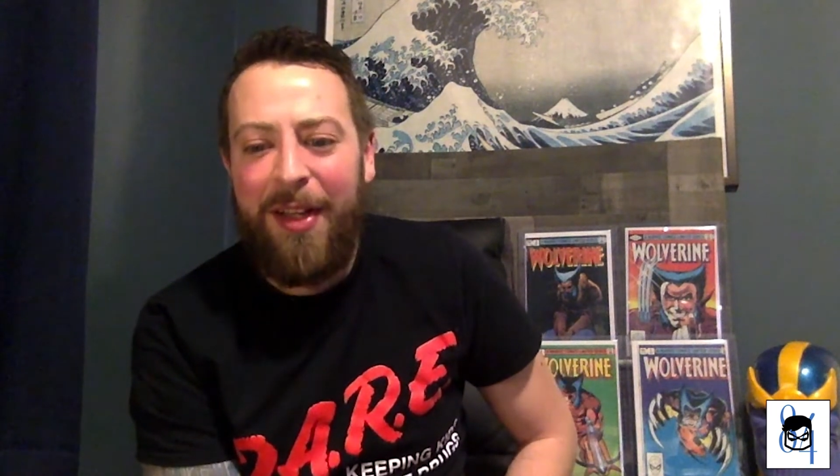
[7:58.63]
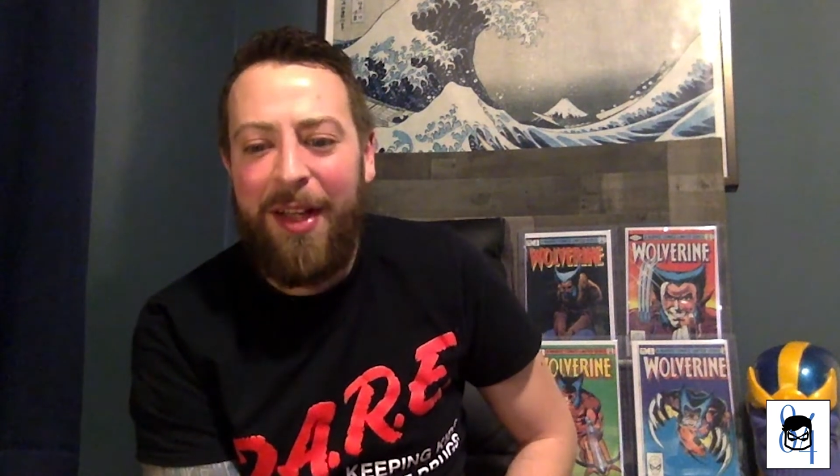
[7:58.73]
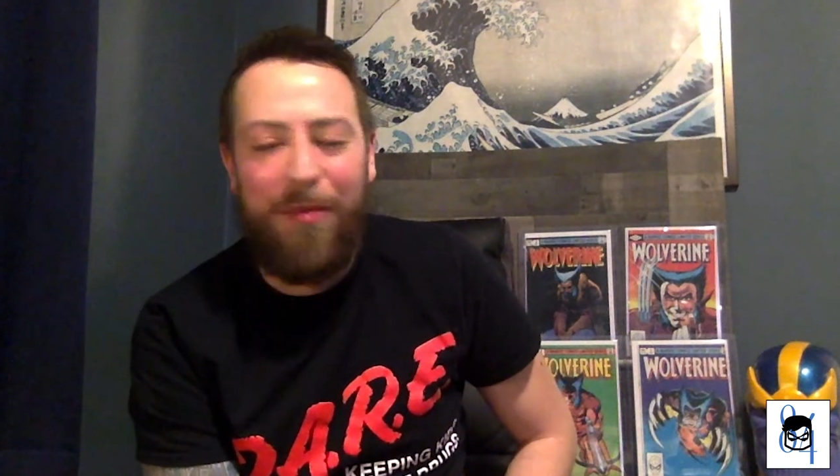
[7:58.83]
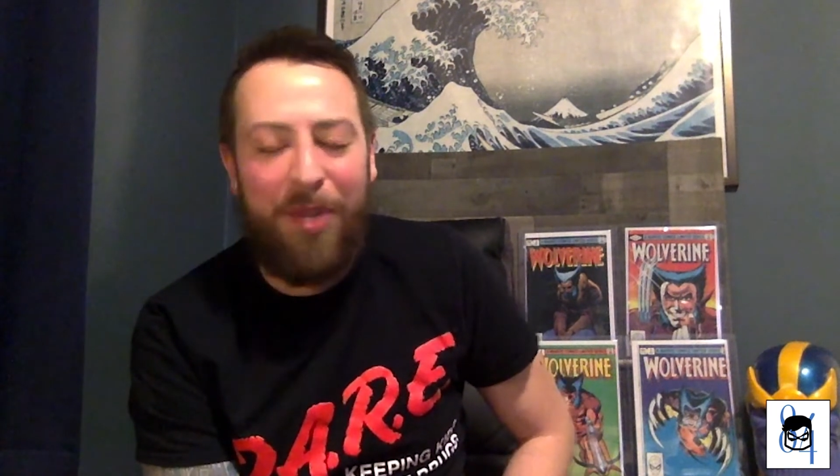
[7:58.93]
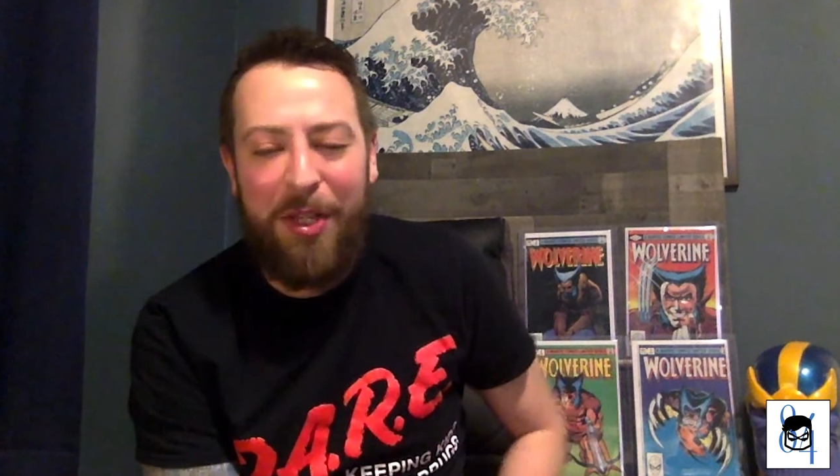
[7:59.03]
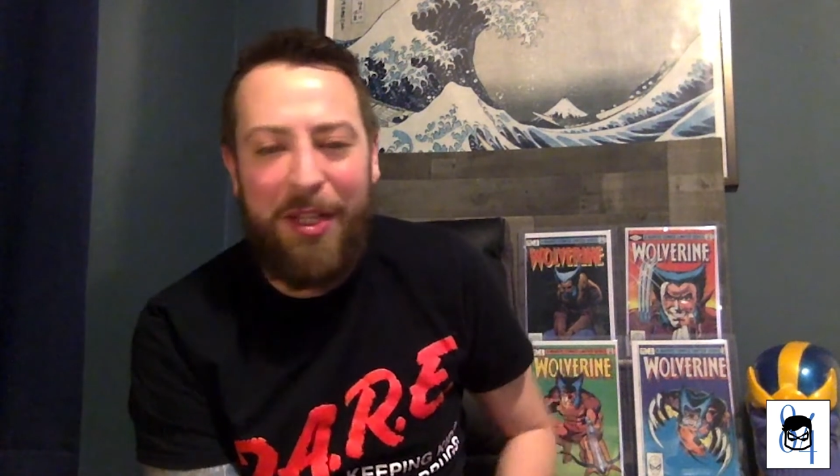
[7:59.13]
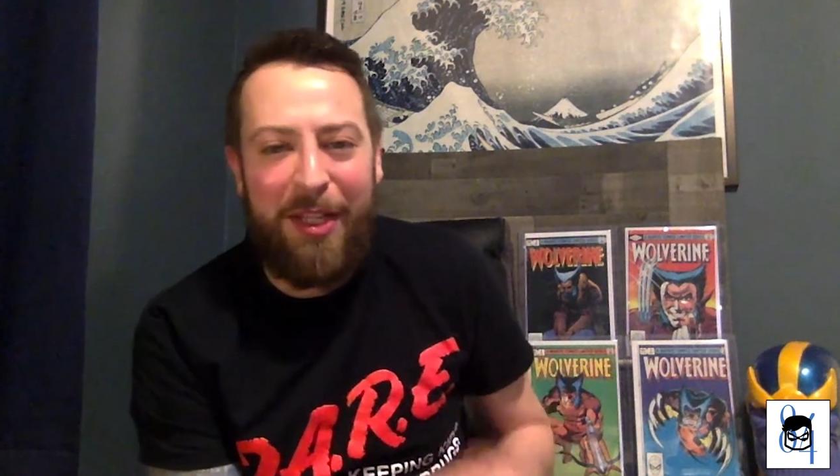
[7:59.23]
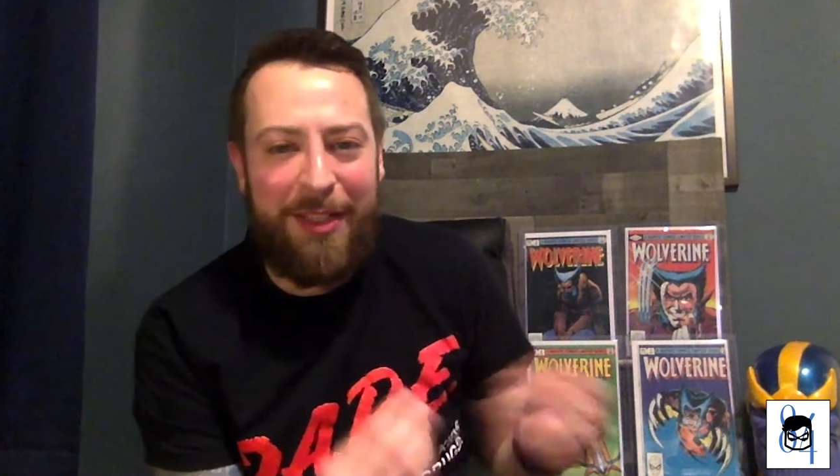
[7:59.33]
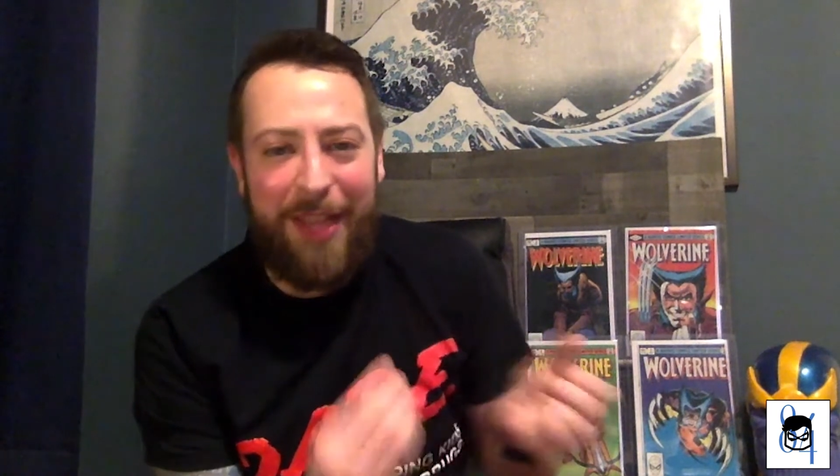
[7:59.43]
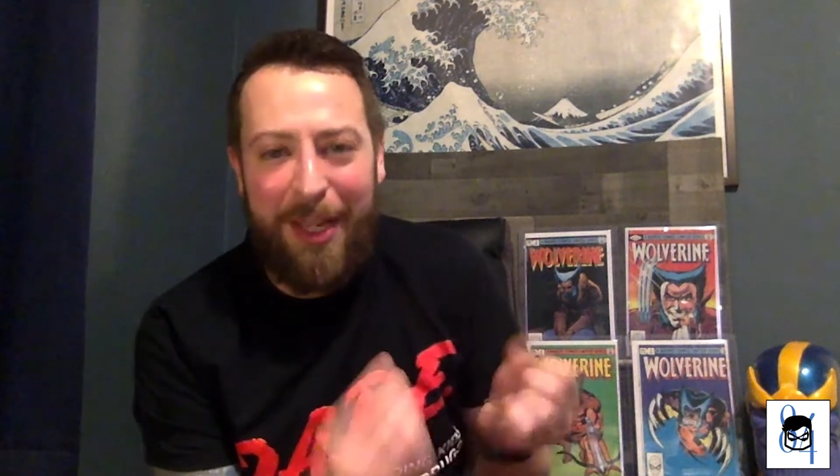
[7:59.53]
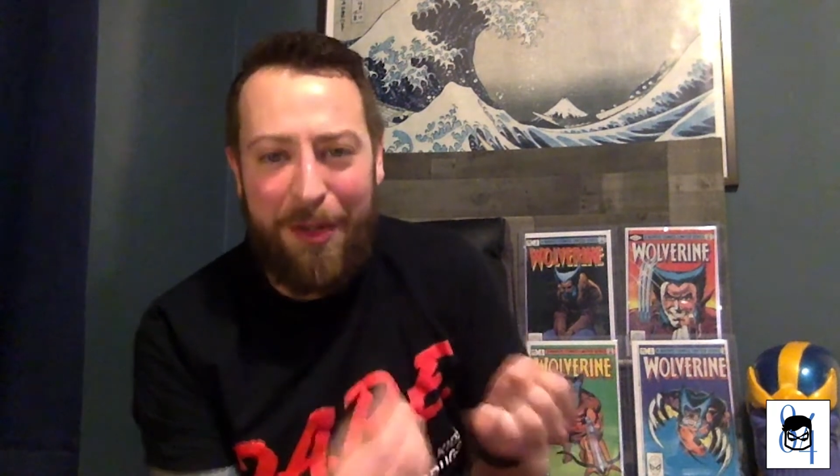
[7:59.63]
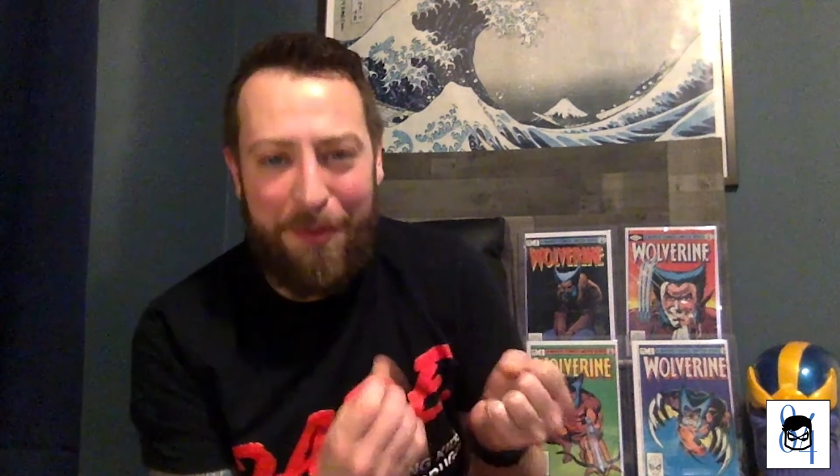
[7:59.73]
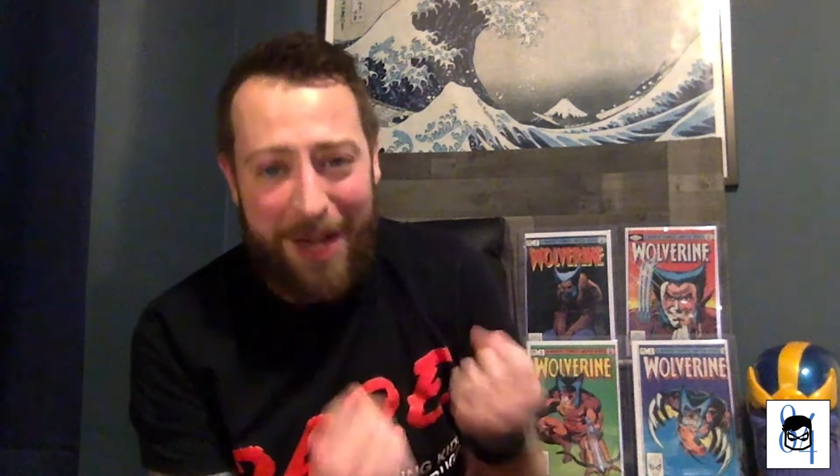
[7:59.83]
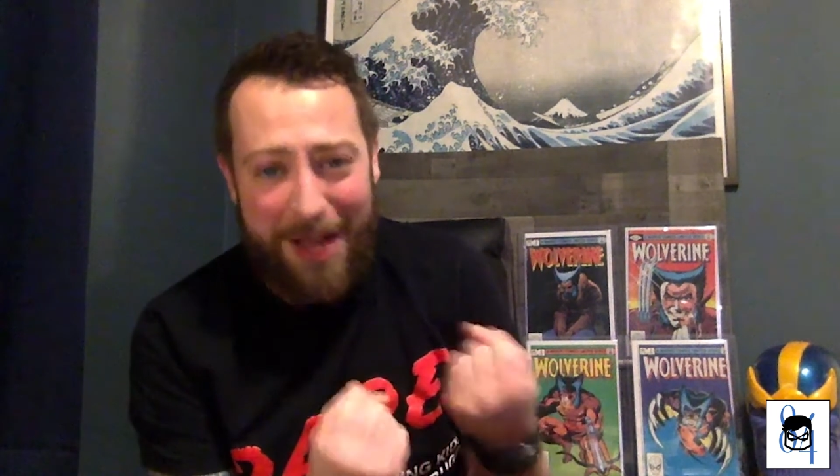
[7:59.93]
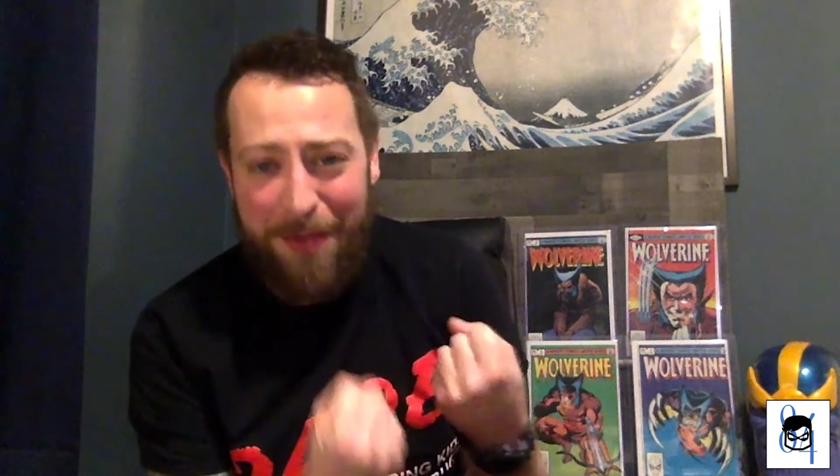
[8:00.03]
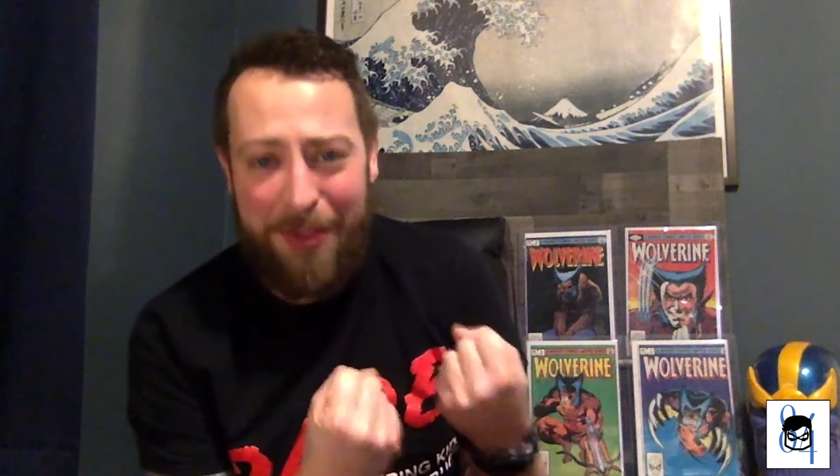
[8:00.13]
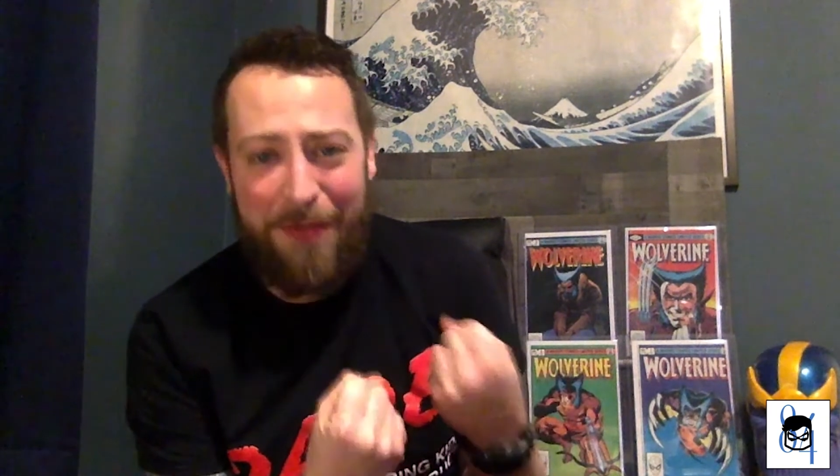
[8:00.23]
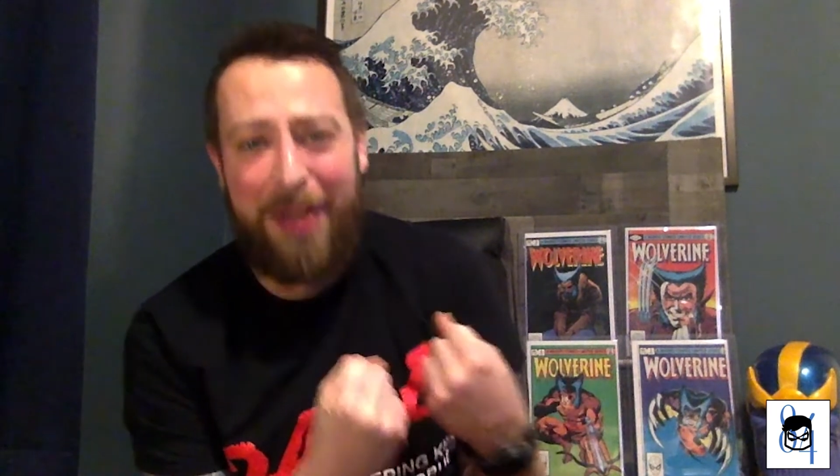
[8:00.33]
I'm really excited for House of